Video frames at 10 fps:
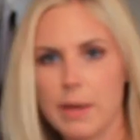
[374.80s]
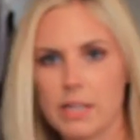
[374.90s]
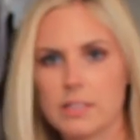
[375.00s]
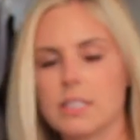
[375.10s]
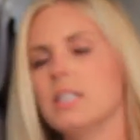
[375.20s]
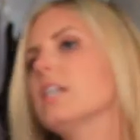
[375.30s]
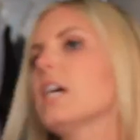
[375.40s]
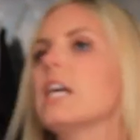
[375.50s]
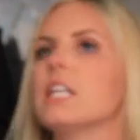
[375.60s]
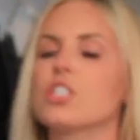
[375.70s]
pants in
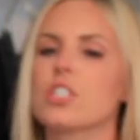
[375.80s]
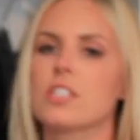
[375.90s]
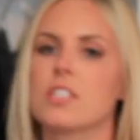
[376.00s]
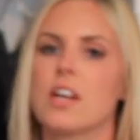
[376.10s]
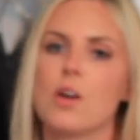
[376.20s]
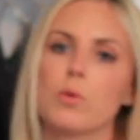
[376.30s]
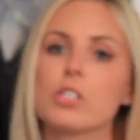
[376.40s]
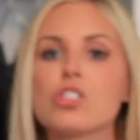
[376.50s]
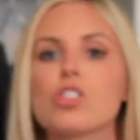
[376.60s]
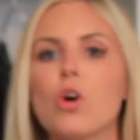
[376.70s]
here, and it just
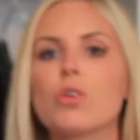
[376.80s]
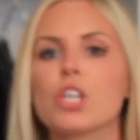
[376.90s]
was so